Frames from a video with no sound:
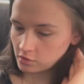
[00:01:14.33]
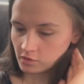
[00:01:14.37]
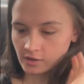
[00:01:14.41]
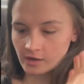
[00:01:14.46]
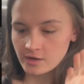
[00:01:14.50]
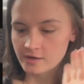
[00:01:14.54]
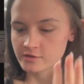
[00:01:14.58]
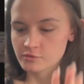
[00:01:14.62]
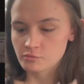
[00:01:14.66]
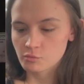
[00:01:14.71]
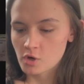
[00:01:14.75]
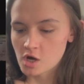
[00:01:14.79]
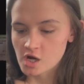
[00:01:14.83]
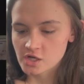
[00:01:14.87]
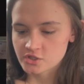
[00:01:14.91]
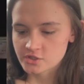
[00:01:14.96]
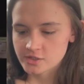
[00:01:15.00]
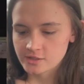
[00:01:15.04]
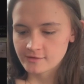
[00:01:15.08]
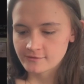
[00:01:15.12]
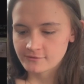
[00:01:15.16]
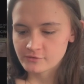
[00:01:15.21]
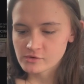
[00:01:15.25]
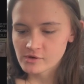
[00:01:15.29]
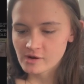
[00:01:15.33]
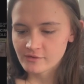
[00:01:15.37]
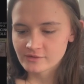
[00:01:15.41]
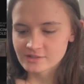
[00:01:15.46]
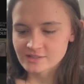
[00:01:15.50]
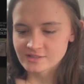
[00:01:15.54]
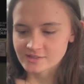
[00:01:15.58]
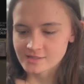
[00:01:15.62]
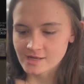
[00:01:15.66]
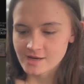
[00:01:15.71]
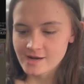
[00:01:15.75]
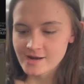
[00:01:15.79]
Guys, watch it if you haven't
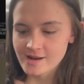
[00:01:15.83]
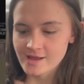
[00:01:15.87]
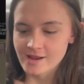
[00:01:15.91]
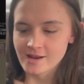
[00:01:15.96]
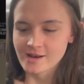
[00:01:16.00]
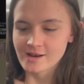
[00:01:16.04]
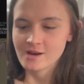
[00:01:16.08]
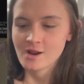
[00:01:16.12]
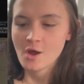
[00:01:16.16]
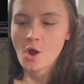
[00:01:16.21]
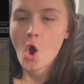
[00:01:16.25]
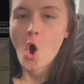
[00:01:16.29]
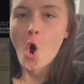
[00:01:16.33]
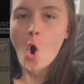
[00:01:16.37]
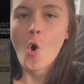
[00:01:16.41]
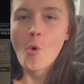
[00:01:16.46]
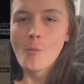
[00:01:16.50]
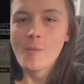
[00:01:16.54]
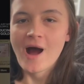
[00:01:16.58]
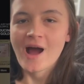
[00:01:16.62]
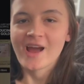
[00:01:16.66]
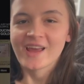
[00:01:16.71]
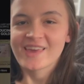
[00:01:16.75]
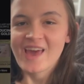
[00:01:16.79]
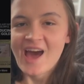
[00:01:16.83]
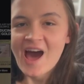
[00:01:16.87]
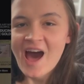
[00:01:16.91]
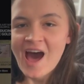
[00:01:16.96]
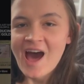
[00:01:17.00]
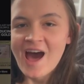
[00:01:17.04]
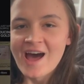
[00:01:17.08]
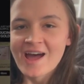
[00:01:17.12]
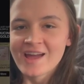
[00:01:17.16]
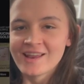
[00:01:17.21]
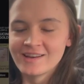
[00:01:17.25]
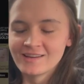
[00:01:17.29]
seen it! Oh my
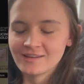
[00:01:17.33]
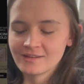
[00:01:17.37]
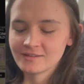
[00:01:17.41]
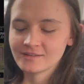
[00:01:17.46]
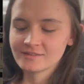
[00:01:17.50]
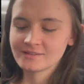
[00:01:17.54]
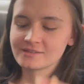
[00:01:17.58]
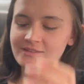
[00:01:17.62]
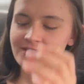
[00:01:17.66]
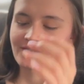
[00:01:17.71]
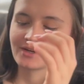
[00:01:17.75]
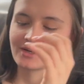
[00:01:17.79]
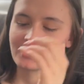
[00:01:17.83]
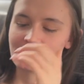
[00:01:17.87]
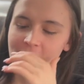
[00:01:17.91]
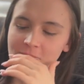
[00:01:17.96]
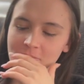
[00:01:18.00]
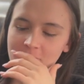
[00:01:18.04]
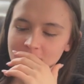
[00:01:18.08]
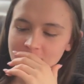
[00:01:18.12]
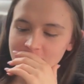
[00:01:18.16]
god! Sorry.